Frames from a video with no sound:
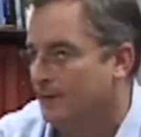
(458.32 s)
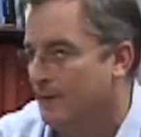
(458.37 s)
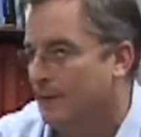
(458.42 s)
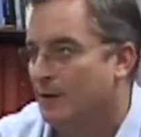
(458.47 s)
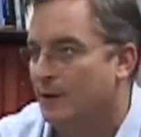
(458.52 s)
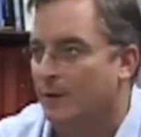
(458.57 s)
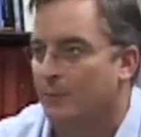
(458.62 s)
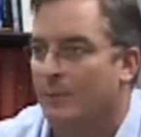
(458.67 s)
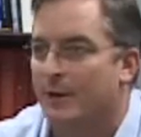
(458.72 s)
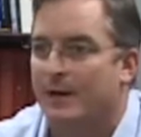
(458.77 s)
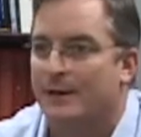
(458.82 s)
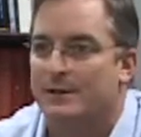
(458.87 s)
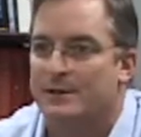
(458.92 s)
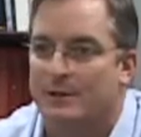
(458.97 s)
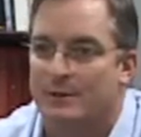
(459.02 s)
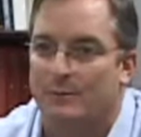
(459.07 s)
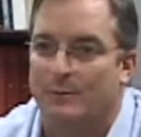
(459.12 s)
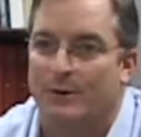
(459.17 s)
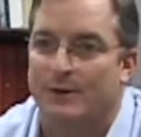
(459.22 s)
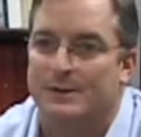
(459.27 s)
they come back
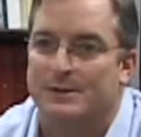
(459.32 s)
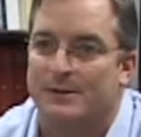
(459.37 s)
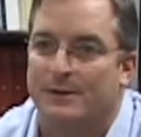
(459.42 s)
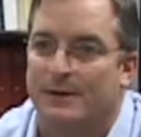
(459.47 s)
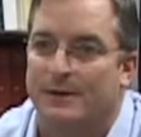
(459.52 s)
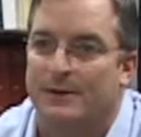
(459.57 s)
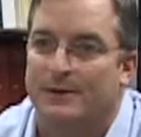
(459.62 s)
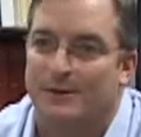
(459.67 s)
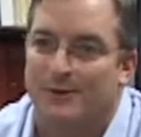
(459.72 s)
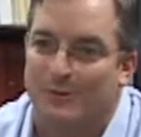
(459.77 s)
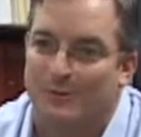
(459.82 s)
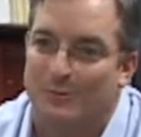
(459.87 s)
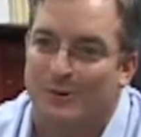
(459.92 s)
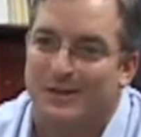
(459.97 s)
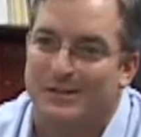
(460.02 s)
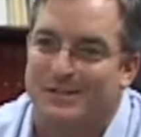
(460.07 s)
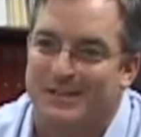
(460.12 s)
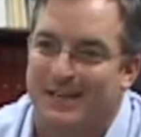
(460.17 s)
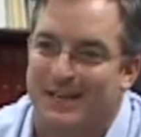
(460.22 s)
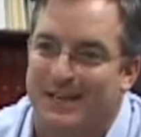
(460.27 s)
two months later, you
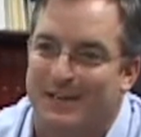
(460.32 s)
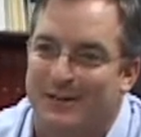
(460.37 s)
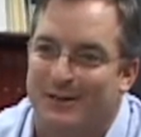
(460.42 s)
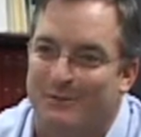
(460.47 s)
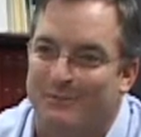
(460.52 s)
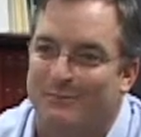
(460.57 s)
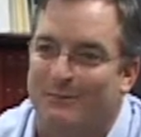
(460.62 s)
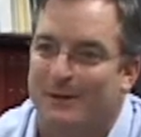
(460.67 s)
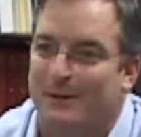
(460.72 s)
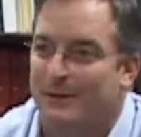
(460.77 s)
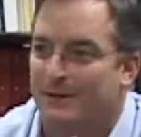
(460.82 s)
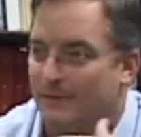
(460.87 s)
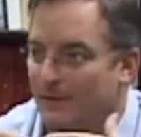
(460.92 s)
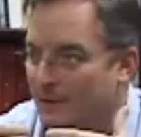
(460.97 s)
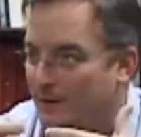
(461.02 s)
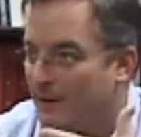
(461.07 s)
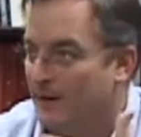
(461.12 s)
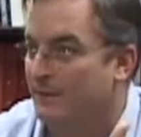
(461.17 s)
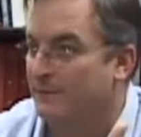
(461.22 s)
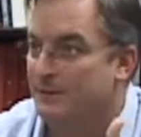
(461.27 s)
rescan them,
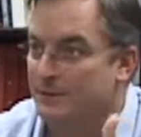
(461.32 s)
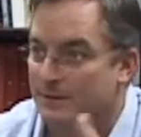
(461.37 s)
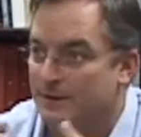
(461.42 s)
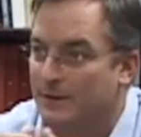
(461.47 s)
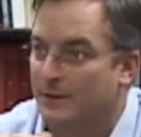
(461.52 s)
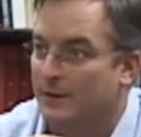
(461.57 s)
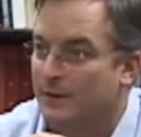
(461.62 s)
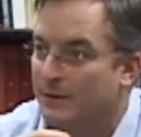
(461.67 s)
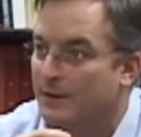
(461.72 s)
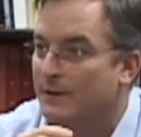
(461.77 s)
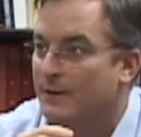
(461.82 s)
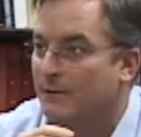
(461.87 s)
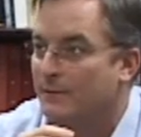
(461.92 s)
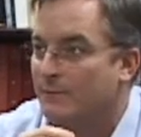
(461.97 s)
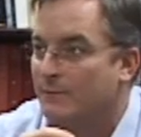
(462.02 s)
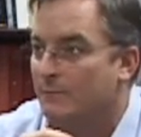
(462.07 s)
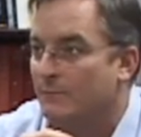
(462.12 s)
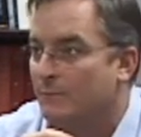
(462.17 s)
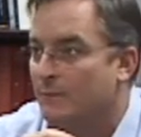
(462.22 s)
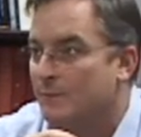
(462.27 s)
they obviously
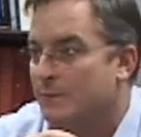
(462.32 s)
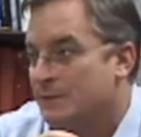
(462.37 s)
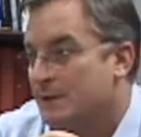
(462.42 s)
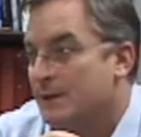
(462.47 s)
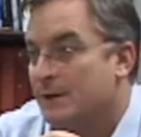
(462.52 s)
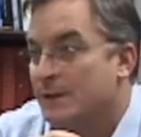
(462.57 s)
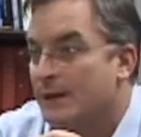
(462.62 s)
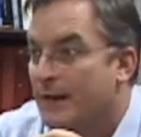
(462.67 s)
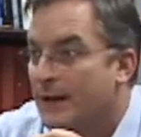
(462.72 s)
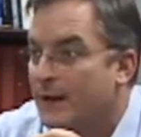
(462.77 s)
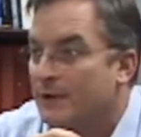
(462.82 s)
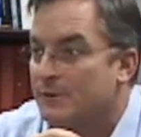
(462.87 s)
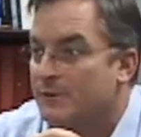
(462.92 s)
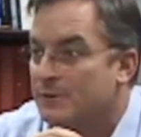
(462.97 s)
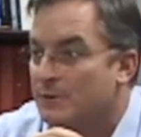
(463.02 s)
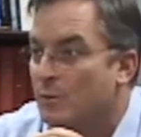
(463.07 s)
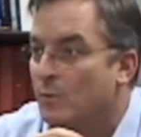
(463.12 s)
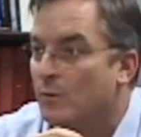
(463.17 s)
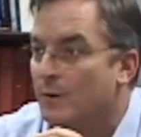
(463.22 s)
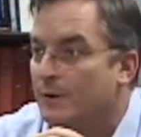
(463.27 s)
uh, would see a higher
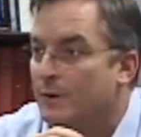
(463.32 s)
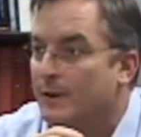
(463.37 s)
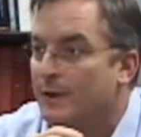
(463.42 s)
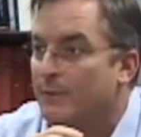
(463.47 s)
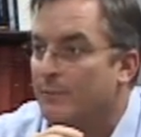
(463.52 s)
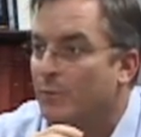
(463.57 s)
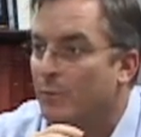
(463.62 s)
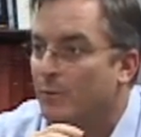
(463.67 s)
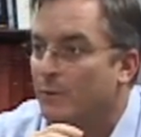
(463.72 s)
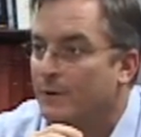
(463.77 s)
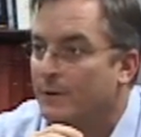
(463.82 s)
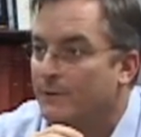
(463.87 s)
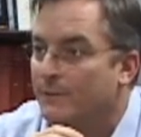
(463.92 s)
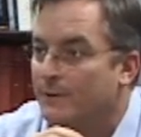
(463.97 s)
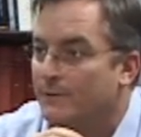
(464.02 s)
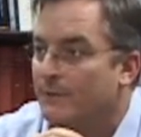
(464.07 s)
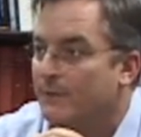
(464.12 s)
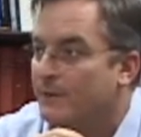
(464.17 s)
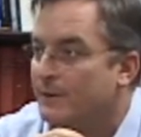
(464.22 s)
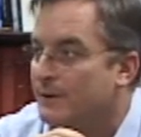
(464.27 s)
score at that point
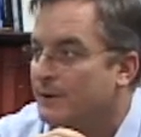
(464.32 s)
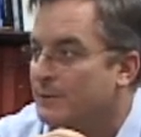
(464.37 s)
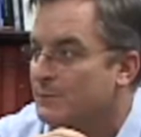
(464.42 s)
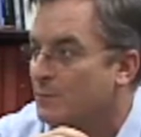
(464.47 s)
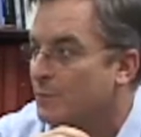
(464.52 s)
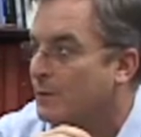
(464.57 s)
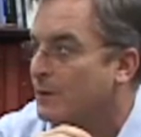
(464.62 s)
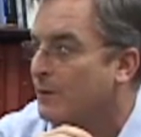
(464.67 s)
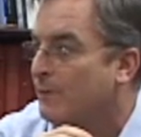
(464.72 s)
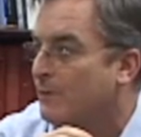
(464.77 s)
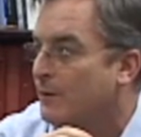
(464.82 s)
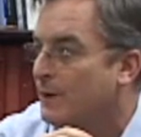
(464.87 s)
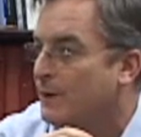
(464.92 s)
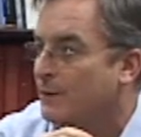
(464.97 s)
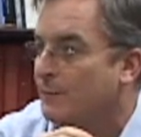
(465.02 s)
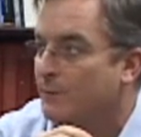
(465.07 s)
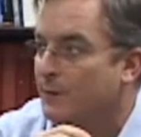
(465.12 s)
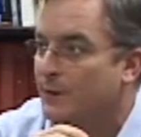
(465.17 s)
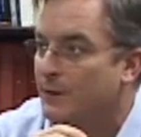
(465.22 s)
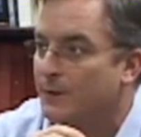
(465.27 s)
if everything's working
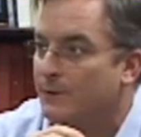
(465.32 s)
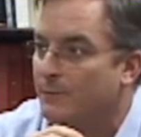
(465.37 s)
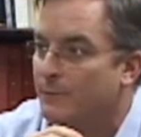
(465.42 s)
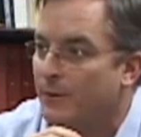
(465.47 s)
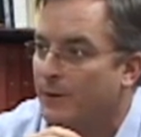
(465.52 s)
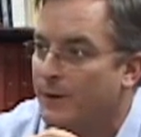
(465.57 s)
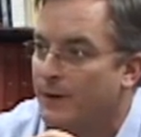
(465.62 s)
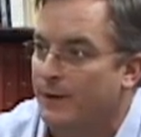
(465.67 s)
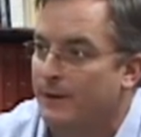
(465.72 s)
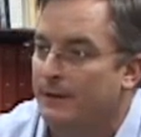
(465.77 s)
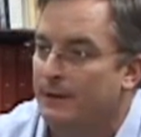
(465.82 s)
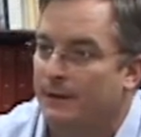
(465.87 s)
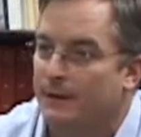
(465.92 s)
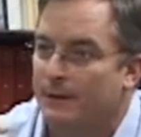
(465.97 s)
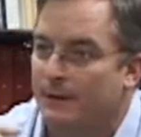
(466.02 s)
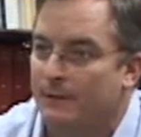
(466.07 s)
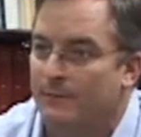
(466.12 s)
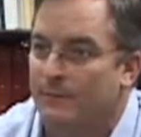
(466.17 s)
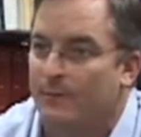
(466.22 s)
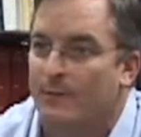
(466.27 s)
right, they're being compliant.
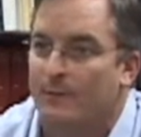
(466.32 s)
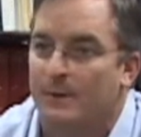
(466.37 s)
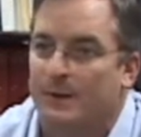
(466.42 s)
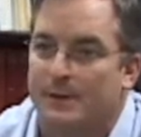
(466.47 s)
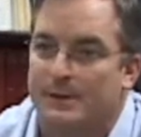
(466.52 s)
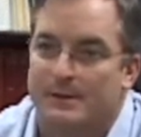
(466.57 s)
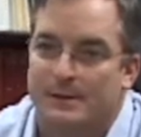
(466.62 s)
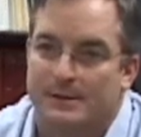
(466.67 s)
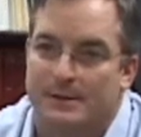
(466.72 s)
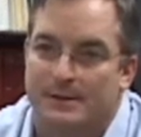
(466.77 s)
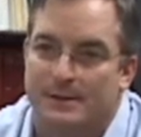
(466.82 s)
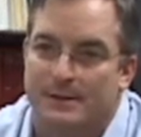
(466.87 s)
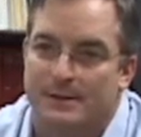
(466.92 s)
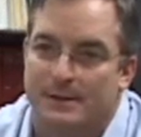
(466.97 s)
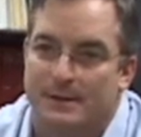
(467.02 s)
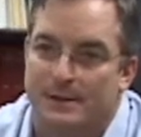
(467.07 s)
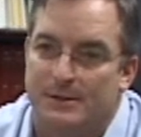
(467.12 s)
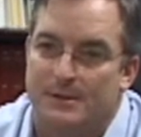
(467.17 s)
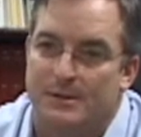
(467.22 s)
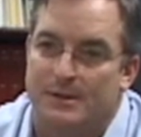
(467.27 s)
Pharmanex is going to
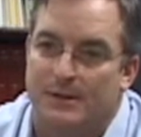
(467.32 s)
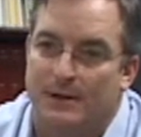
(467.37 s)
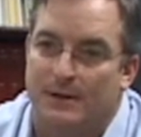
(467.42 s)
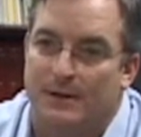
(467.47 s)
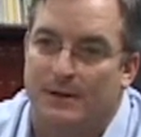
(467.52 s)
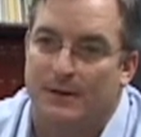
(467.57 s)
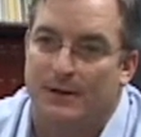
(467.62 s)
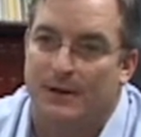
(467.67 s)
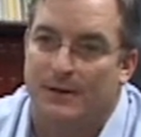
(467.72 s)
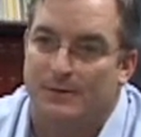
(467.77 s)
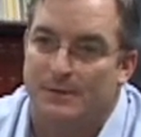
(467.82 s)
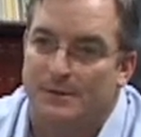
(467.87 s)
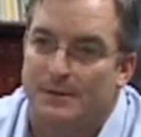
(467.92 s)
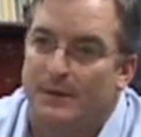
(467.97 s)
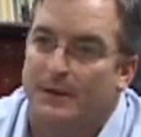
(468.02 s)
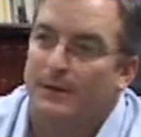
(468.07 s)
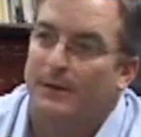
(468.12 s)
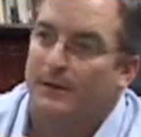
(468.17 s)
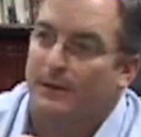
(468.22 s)
send you $10.